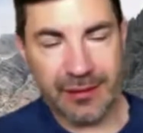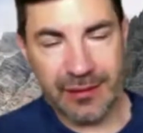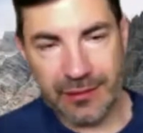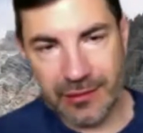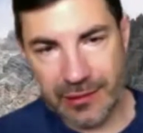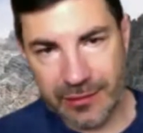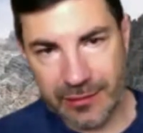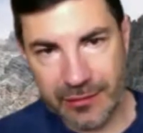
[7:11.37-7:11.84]

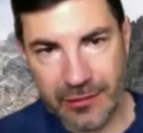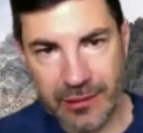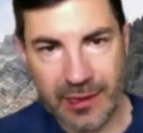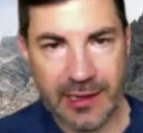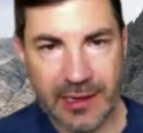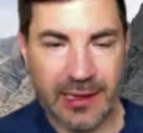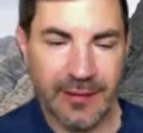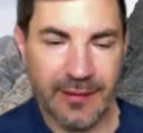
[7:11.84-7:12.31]
So we'll
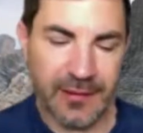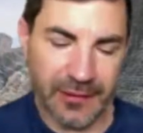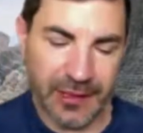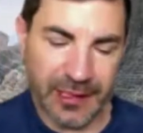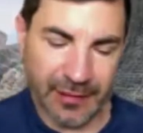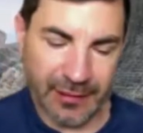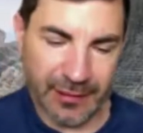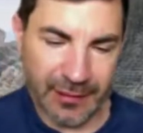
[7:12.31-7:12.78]
kind of have to
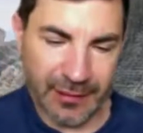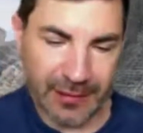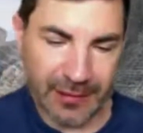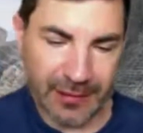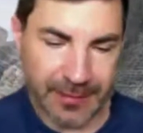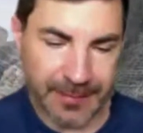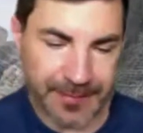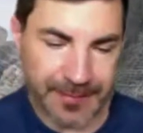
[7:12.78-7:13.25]
wait and see.